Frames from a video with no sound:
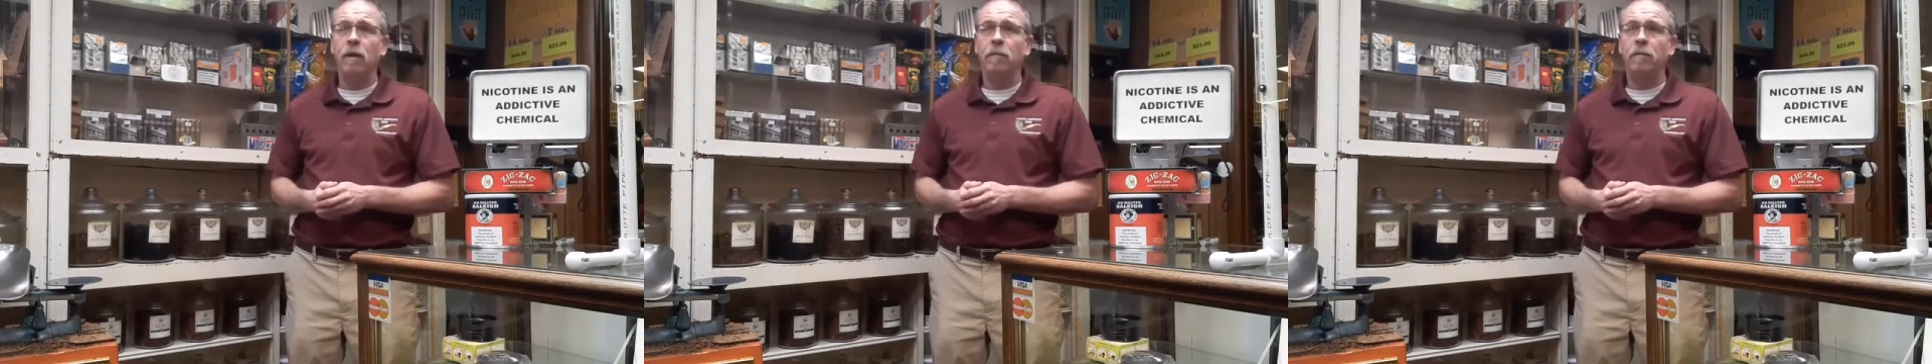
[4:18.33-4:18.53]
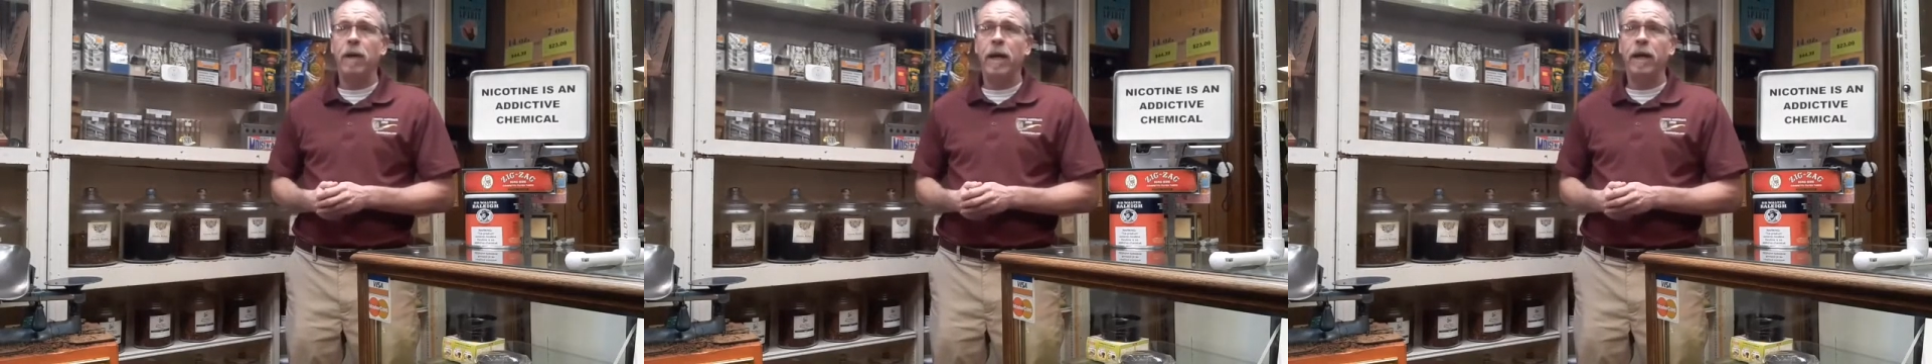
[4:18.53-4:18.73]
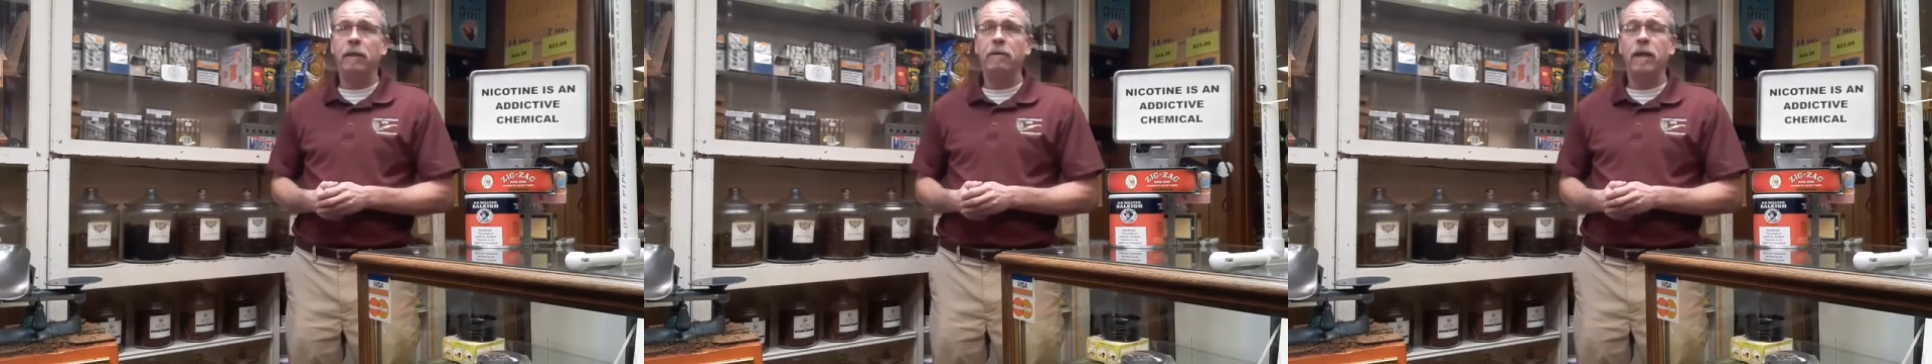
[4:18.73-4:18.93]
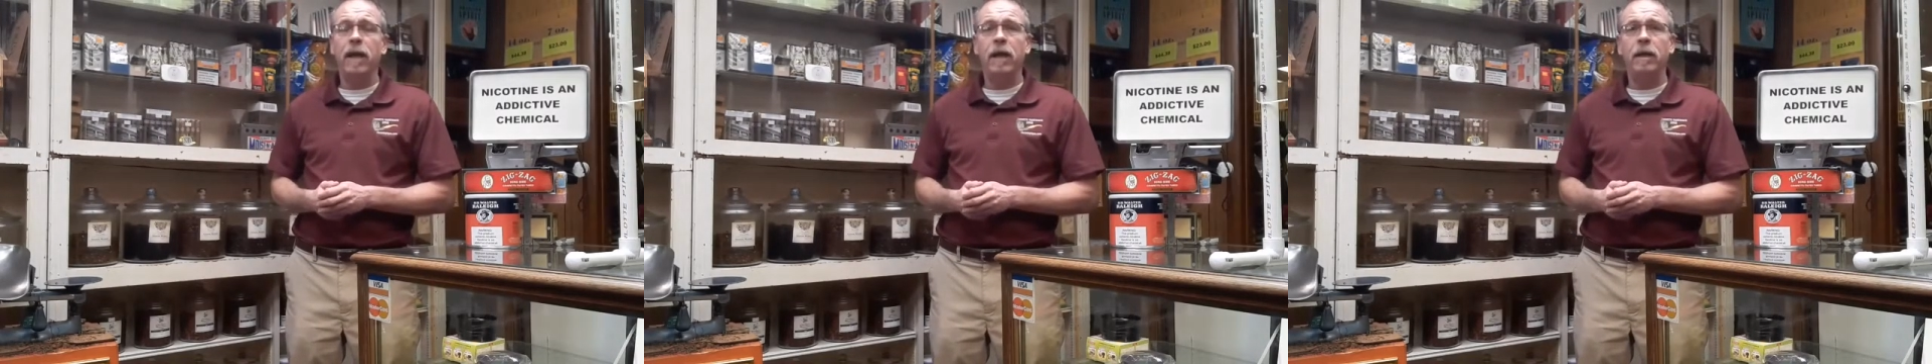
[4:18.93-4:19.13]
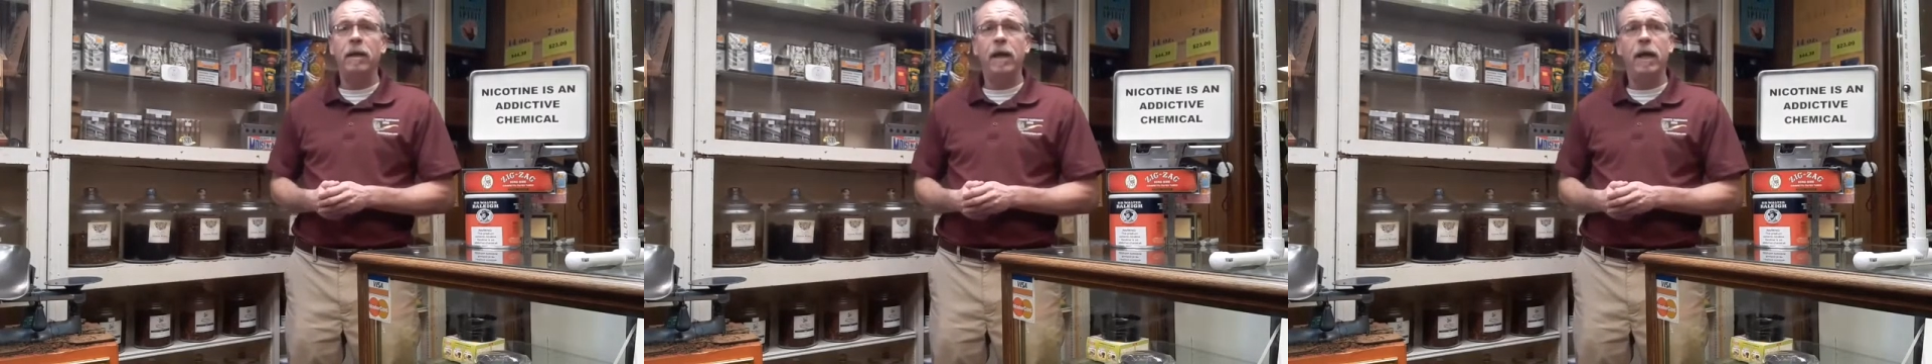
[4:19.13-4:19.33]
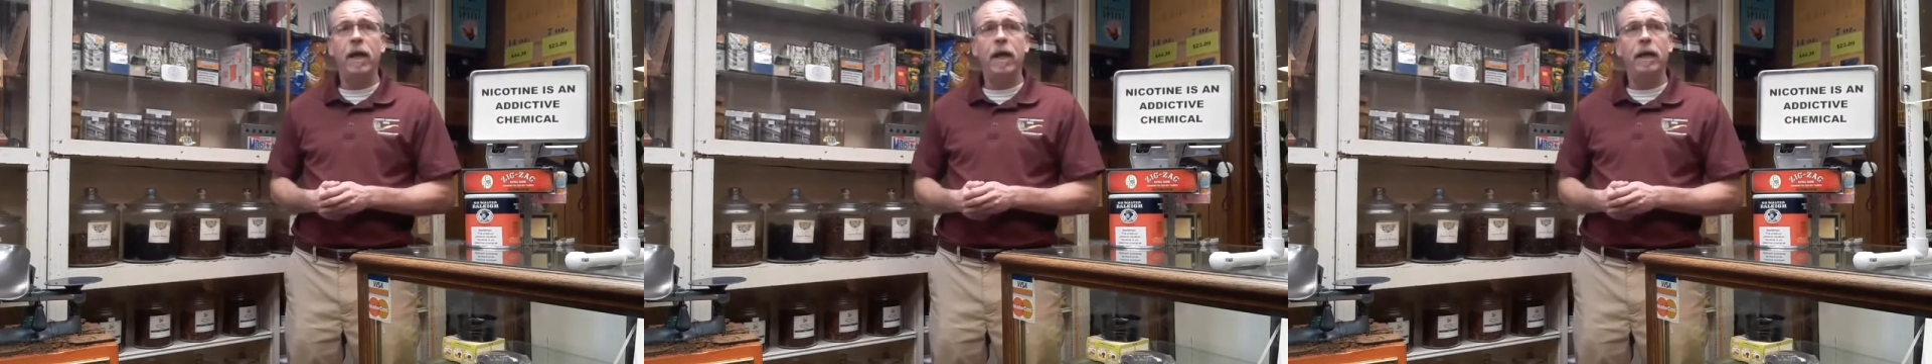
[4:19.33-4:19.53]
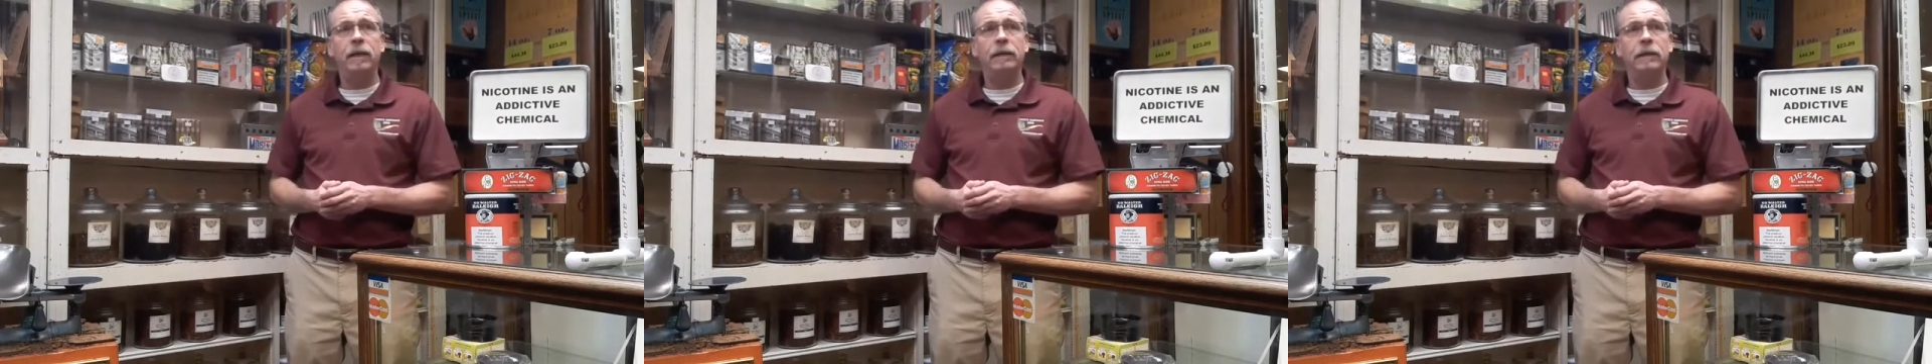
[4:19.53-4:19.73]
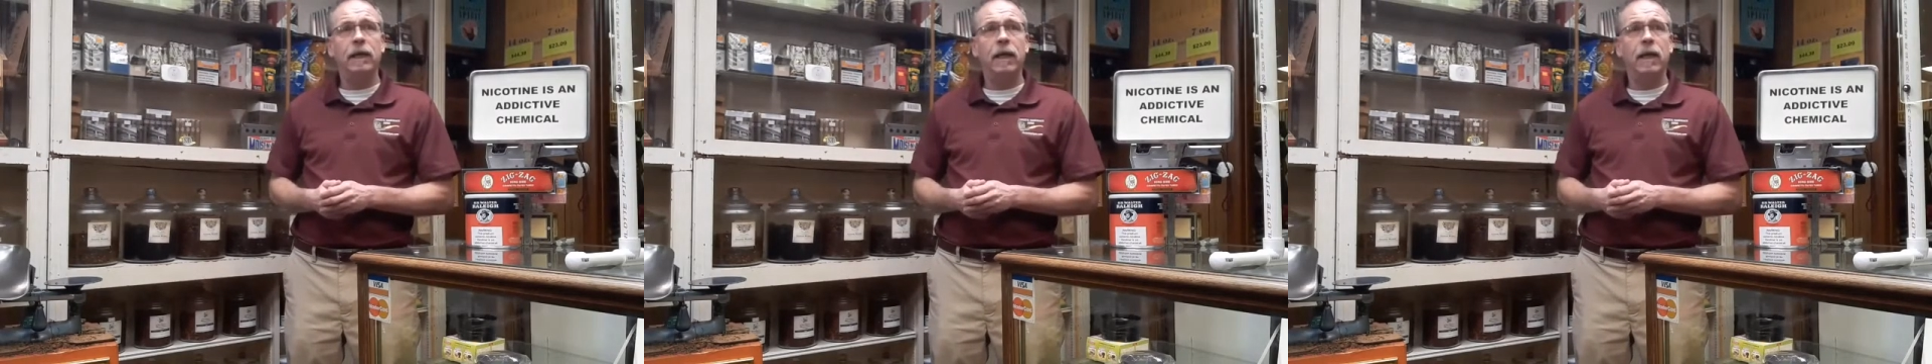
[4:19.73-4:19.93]
back then, and
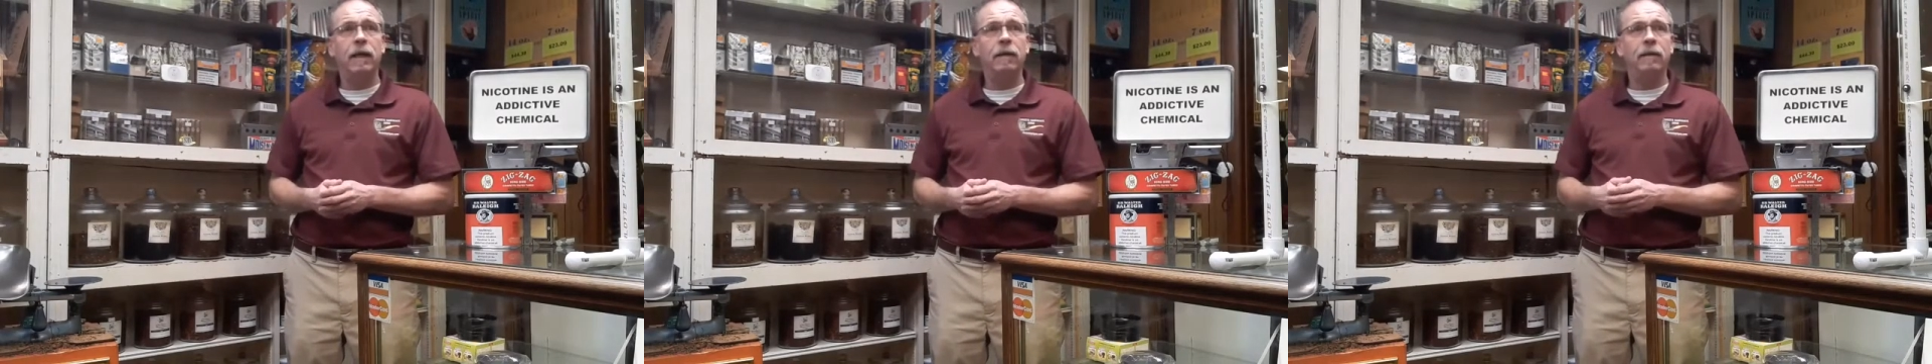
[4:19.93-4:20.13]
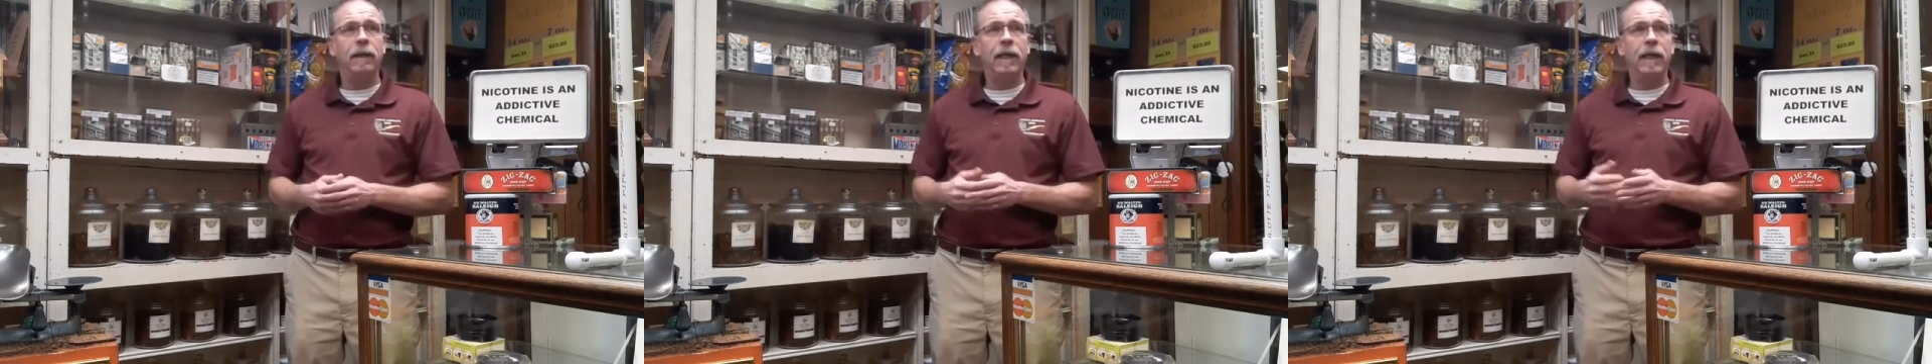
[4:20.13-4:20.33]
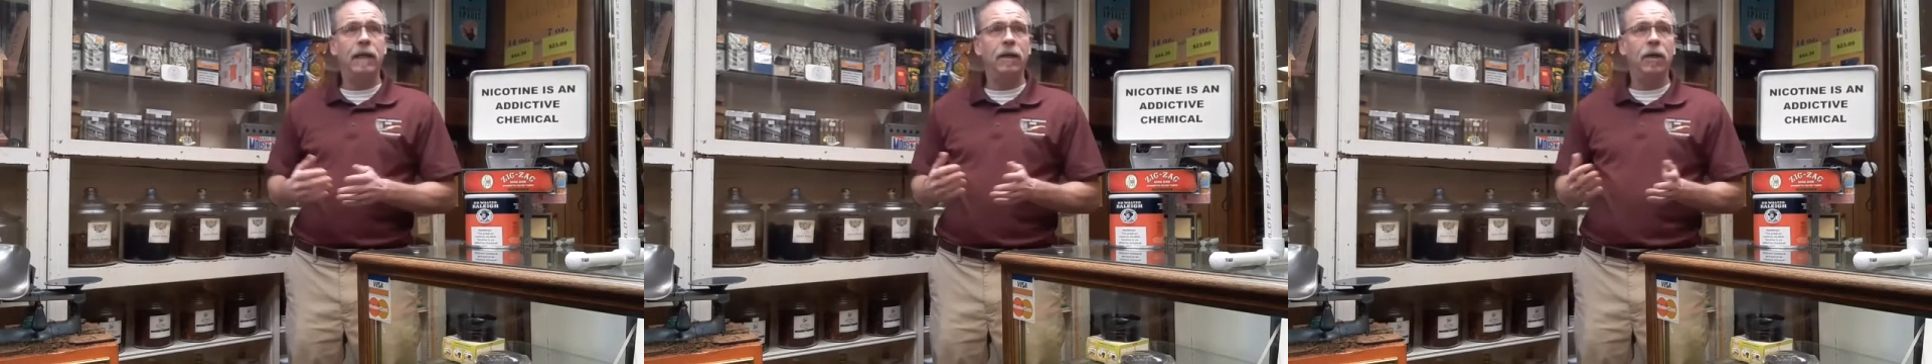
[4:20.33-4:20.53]
in